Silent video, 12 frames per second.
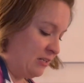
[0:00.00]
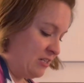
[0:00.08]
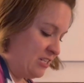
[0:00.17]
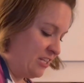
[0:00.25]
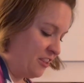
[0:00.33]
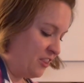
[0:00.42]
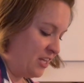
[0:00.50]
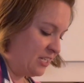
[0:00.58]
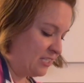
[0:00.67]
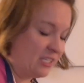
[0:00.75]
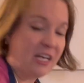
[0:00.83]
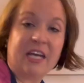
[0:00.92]
to
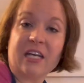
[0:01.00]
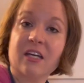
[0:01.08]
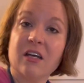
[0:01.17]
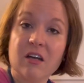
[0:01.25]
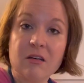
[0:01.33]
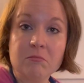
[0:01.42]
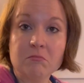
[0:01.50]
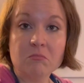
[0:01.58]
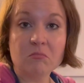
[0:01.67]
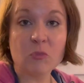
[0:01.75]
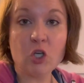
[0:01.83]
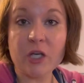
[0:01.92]
things like
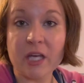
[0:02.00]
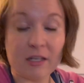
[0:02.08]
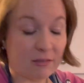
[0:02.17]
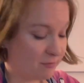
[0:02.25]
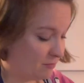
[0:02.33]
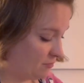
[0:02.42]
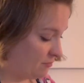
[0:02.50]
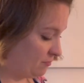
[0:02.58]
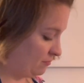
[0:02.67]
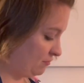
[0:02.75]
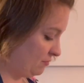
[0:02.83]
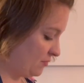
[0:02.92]
cooking,
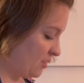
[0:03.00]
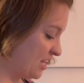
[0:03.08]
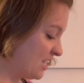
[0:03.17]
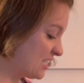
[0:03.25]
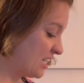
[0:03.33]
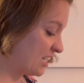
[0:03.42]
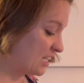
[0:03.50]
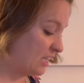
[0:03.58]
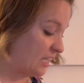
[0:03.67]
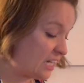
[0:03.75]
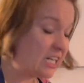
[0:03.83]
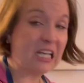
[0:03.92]
things like
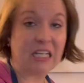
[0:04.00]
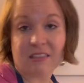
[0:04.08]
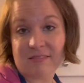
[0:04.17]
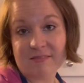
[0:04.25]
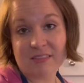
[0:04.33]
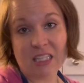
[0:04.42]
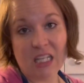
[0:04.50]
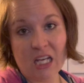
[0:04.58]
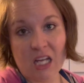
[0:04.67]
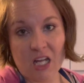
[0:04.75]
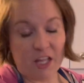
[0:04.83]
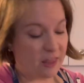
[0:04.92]
cleaning,
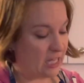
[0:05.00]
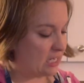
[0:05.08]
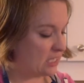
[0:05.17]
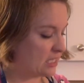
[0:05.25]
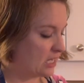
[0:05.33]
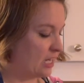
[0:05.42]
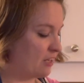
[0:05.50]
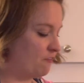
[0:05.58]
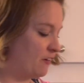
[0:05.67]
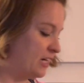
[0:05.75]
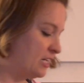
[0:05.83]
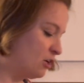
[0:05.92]
things like
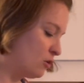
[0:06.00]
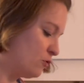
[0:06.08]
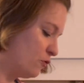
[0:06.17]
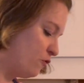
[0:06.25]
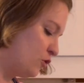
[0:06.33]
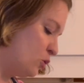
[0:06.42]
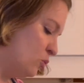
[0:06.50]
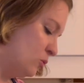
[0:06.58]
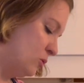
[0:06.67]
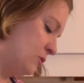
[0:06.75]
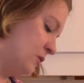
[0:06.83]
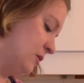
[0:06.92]
finding our own
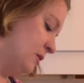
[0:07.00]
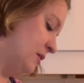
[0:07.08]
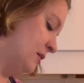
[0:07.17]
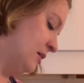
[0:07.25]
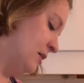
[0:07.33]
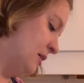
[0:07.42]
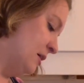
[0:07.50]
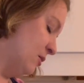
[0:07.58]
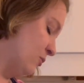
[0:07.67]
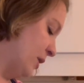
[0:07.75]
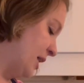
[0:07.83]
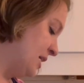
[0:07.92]
fuel,
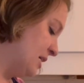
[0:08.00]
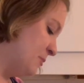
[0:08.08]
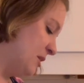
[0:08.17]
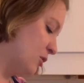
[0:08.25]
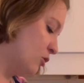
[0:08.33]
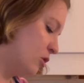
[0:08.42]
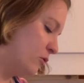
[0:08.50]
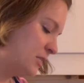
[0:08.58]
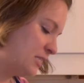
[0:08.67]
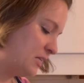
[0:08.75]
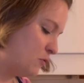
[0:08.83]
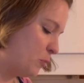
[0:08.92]
right? The
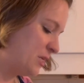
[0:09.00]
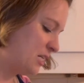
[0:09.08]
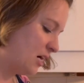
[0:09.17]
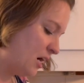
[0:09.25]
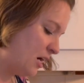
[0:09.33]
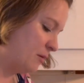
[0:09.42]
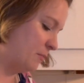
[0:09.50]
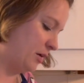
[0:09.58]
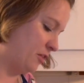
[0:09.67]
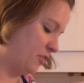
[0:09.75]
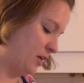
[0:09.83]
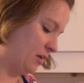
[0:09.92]
currency will be time, I
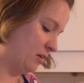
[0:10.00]
think.